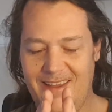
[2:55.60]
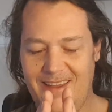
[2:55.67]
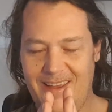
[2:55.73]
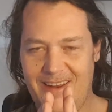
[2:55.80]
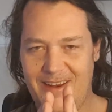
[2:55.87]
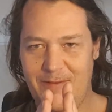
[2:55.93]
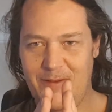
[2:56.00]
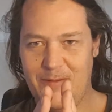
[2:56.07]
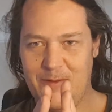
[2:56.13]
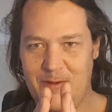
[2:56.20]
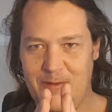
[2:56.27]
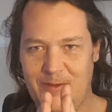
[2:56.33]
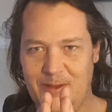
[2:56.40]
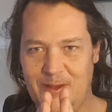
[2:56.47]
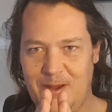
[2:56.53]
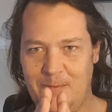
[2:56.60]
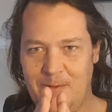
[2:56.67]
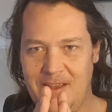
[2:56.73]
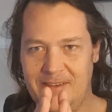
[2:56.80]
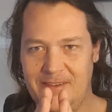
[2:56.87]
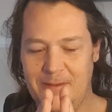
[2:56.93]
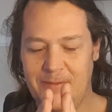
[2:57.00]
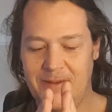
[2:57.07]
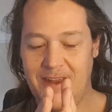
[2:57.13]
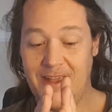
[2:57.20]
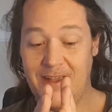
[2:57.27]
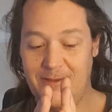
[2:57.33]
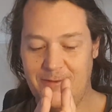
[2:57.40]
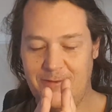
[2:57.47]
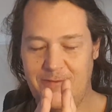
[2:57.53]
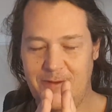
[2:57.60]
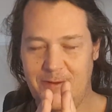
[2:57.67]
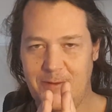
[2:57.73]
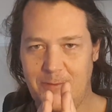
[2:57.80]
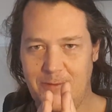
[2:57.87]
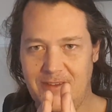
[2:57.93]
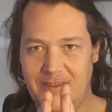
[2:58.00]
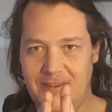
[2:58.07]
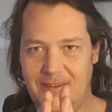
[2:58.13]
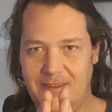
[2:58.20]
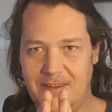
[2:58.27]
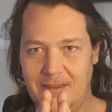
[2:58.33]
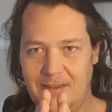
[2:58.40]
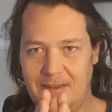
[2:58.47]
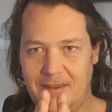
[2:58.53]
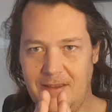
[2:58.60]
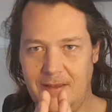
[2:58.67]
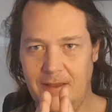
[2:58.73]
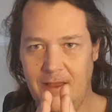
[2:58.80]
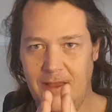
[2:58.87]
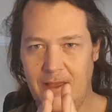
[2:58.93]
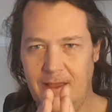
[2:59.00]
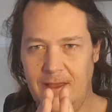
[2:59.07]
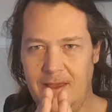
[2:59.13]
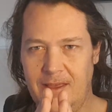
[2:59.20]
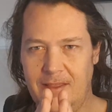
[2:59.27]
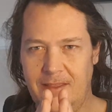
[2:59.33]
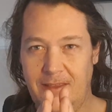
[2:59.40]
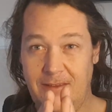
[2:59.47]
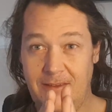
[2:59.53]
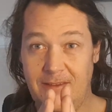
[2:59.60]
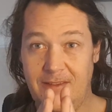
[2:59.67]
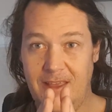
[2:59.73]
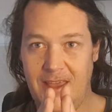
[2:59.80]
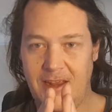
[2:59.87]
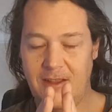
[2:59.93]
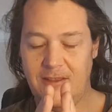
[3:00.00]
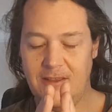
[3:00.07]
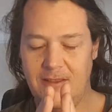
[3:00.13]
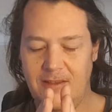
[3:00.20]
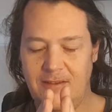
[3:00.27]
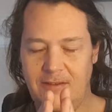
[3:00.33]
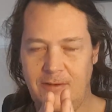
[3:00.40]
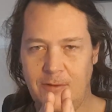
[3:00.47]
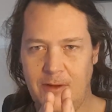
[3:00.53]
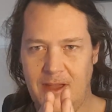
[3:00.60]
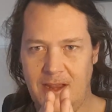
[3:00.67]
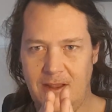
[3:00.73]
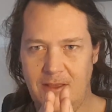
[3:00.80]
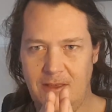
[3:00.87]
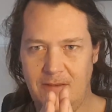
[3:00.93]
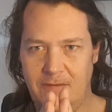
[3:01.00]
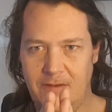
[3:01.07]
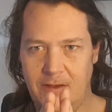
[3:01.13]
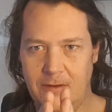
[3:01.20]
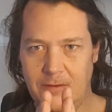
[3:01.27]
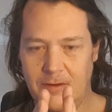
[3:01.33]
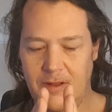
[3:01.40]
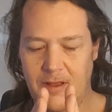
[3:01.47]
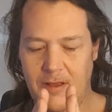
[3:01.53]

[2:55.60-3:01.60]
And if you move sideways and up and down, you'll feel the resistance. This is the energy, this is your energy field.